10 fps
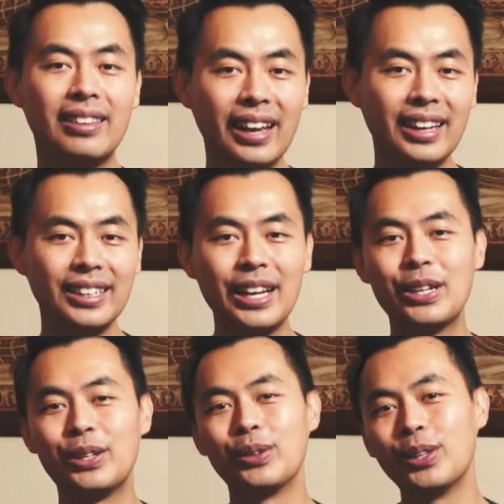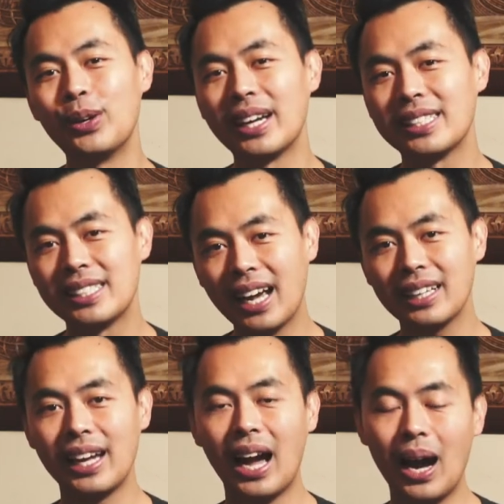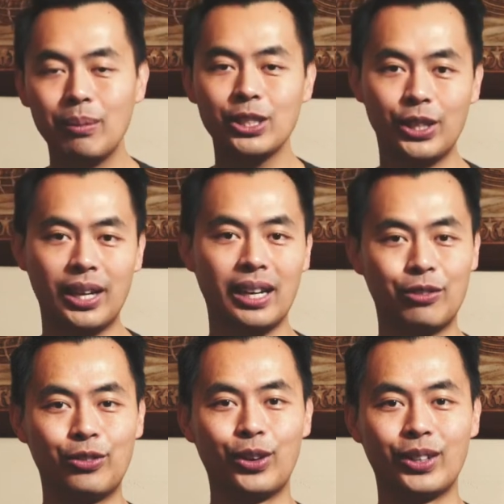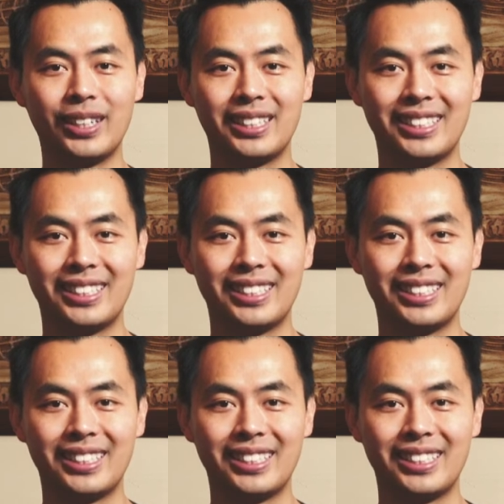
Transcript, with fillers: Then you'll know exactly how much you can afford.